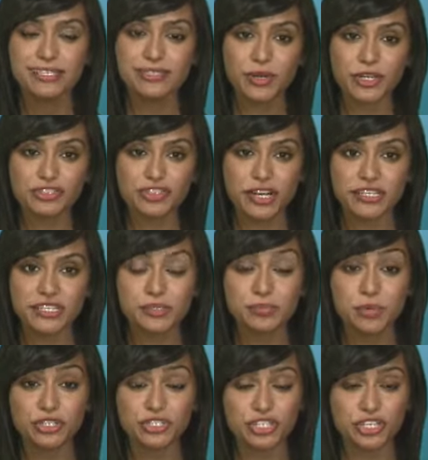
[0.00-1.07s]
Smart Trend is
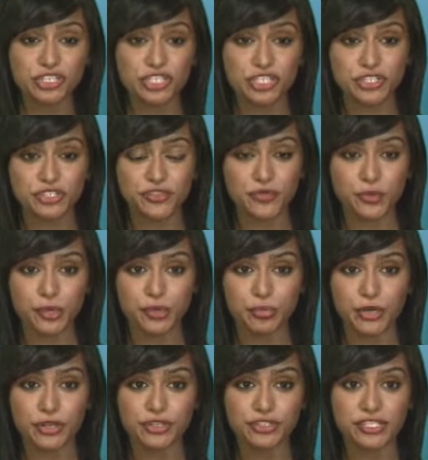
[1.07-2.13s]
bullish on shares of Ford
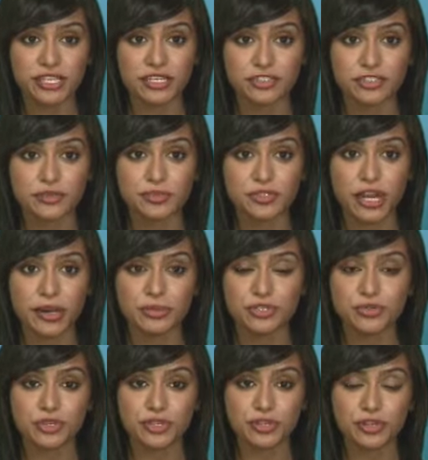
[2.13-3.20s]
Motors, and our
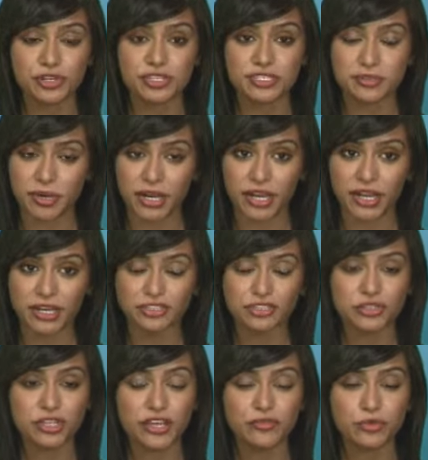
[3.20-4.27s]
subscribers were alerted to buy on
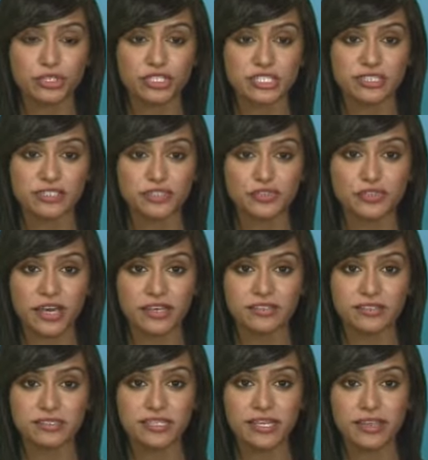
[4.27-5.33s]
July 14,
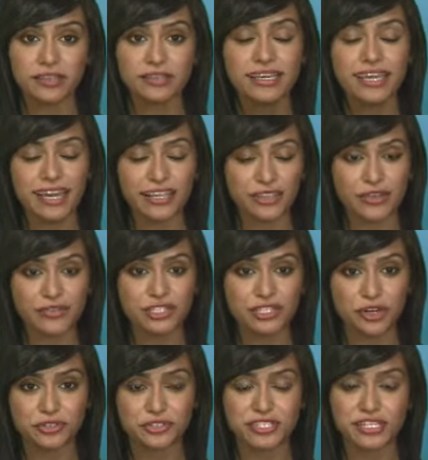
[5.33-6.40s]
2010 at
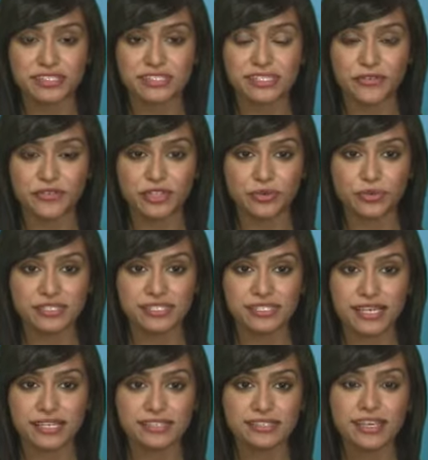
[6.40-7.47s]

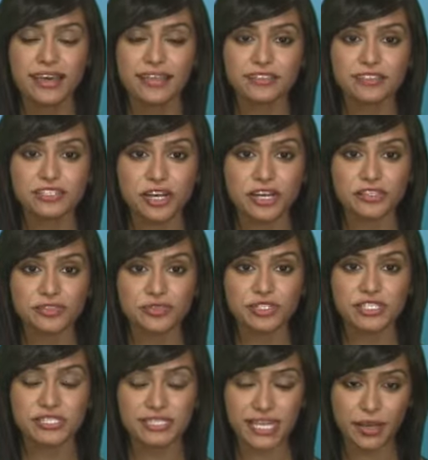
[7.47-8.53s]
$11.73. The stock has
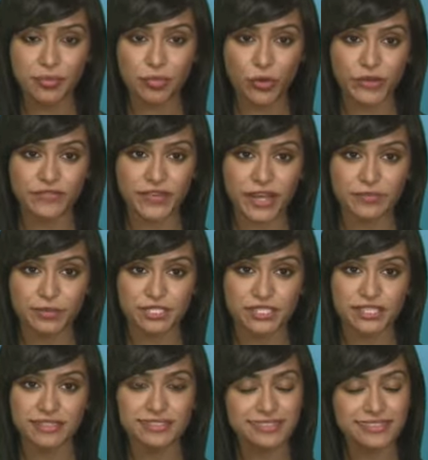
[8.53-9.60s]
risen
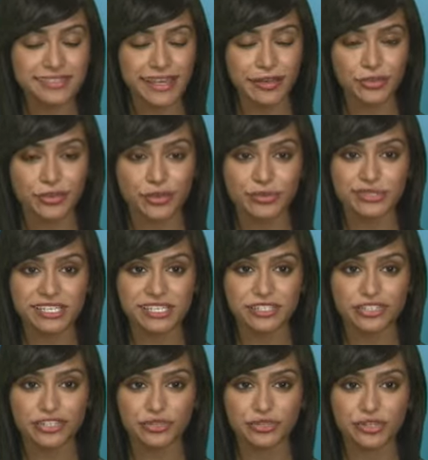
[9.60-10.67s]
10.5% since that alert was
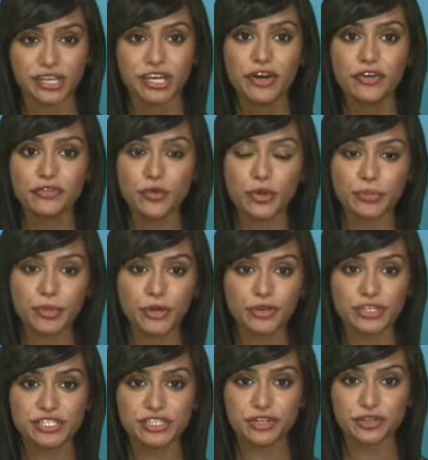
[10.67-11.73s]
issued. Ford
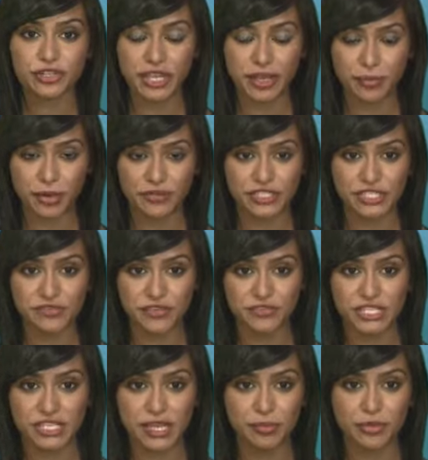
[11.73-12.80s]
Motor is currently above its
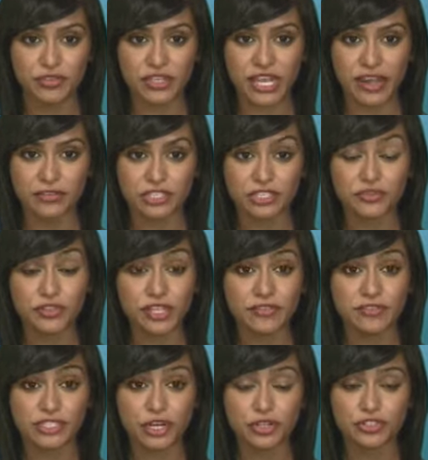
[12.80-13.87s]
50-day moving average of
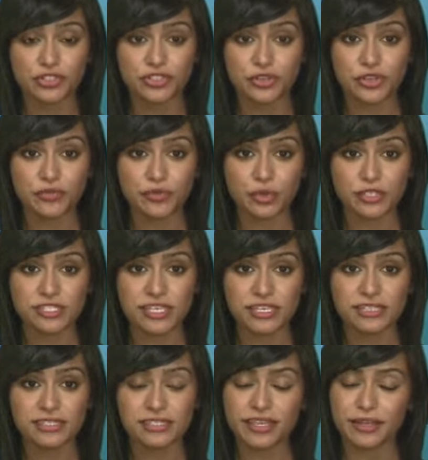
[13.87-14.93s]

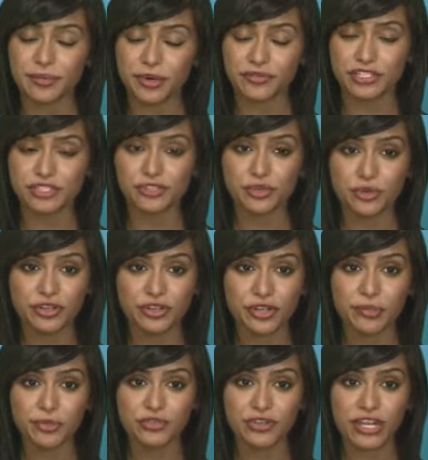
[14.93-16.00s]
$11.34 and above its
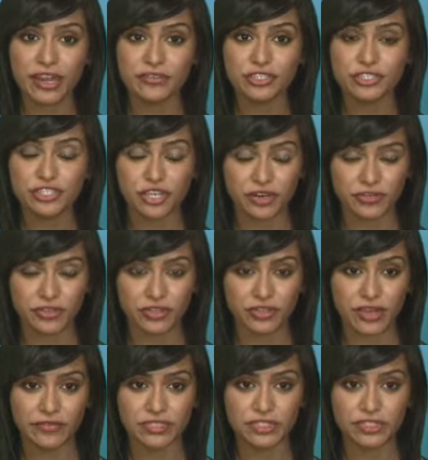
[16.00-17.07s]
200-day moving average of
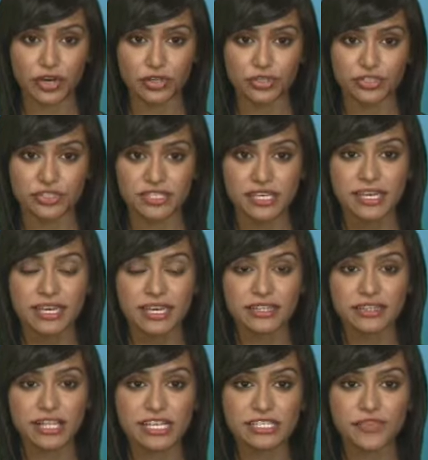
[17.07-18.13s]
$11.
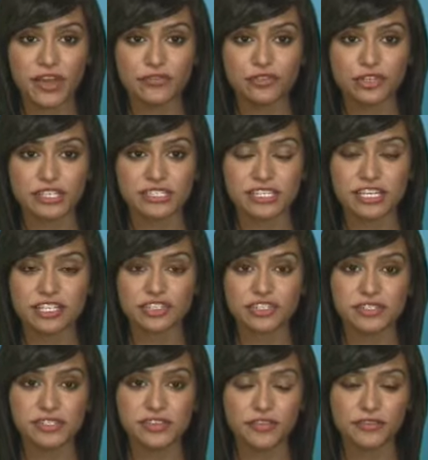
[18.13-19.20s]
In the last five trading
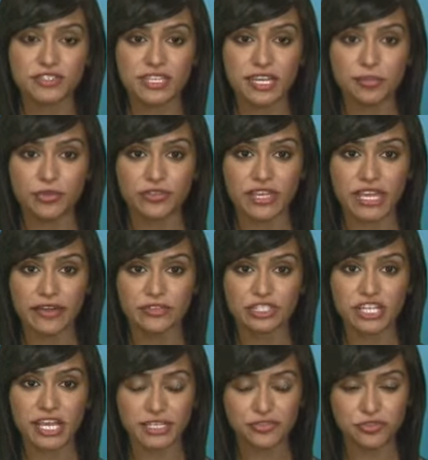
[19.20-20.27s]
sessions, the 50-day moving
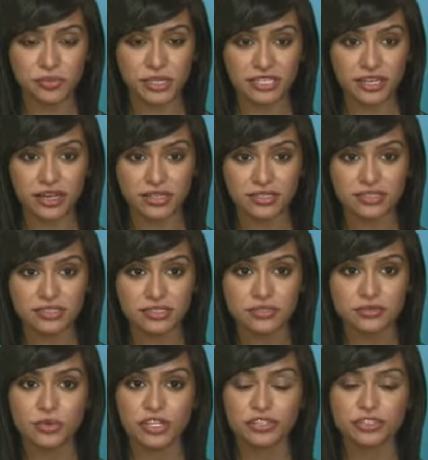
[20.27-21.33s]
average has remained
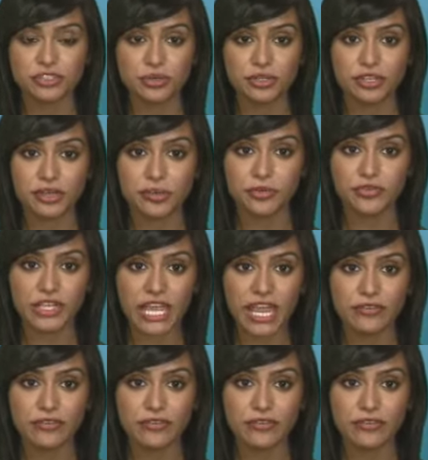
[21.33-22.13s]
constant, while the 200-day moving